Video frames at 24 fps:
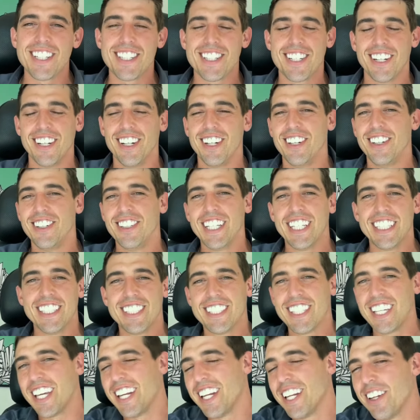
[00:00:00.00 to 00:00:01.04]
so let's
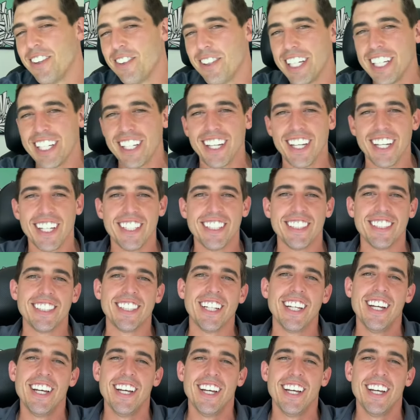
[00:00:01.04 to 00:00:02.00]
get into it because